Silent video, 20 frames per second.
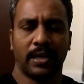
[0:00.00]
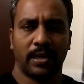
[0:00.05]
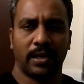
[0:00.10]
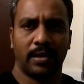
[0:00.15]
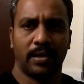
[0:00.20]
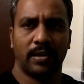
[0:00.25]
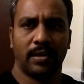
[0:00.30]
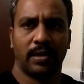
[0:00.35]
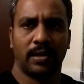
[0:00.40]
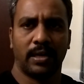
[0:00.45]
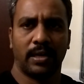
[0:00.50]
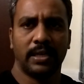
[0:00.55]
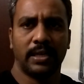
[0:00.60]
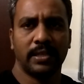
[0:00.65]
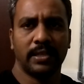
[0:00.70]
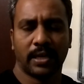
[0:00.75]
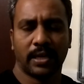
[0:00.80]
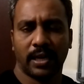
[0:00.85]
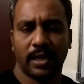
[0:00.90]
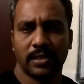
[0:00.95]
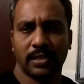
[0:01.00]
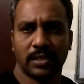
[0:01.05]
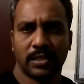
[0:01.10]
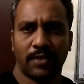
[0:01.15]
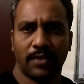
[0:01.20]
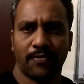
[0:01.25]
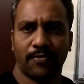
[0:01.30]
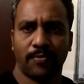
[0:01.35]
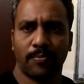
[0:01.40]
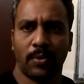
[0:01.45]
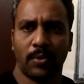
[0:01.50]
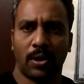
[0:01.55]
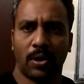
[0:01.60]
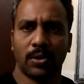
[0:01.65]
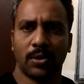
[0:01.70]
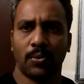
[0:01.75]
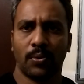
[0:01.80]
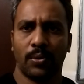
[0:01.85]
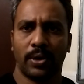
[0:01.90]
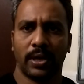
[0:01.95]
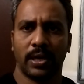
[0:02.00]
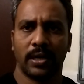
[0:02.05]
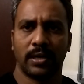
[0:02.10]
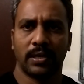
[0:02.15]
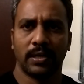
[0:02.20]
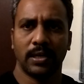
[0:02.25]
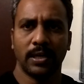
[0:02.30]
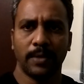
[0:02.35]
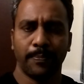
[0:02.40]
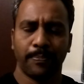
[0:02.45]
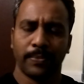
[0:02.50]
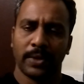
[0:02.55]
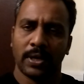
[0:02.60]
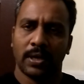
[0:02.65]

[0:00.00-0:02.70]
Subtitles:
In the case of block oriented,